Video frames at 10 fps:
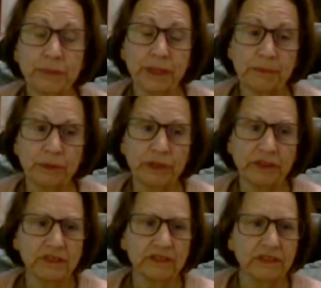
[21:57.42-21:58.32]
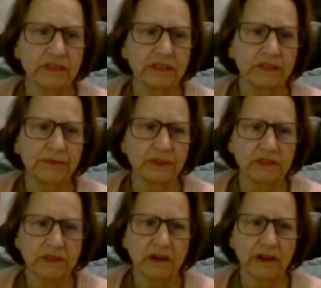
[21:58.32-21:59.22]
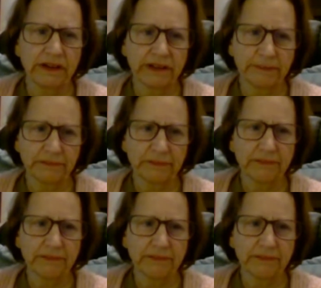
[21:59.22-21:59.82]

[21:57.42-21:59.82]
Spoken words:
people, and this is a different time.